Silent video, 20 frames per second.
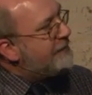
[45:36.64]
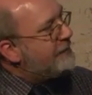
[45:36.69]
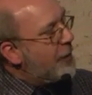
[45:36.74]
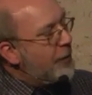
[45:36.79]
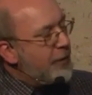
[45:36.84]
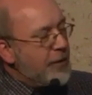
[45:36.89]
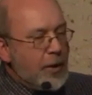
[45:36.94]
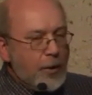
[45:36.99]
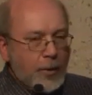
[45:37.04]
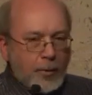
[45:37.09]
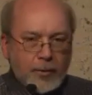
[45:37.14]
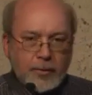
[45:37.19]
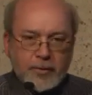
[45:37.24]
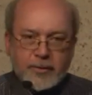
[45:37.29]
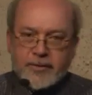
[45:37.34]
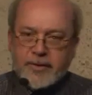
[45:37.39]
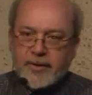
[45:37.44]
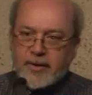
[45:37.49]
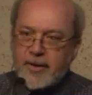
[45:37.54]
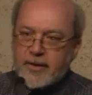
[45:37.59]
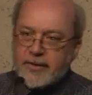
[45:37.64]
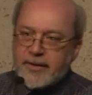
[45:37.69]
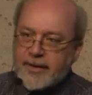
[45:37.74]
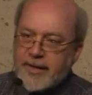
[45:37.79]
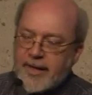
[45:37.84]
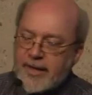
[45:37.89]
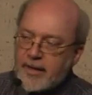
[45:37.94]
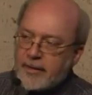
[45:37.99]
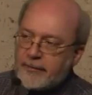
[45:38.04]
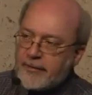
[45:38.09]
grown old, the
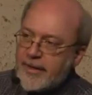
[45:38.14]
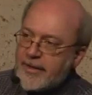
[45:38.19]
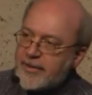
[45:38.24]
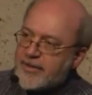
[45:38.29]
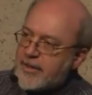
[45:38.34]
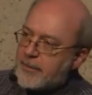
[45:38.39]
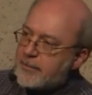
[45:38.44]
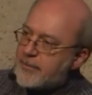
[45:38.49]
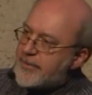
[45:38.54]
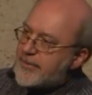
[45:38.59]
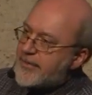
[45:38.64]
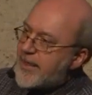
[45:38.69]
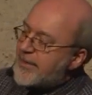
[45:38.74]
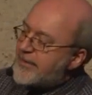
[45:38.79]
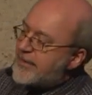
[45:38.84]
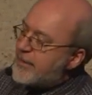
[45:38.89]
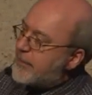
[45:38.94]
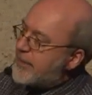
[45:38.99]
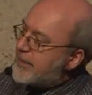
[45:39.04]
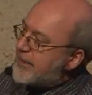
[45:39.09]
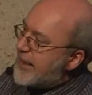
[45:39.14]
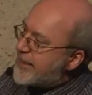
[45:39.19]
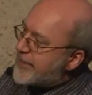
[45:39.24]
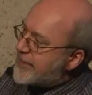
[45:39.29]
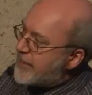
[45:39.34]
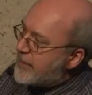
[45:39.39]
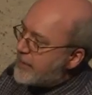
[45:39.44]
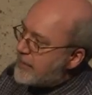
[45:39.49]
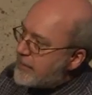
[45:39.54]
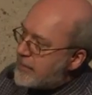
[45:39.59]
king of Egypt sends him a
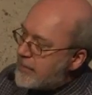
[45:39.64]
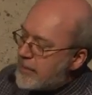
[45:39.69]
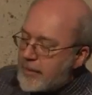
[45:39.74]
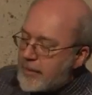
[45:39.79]
letter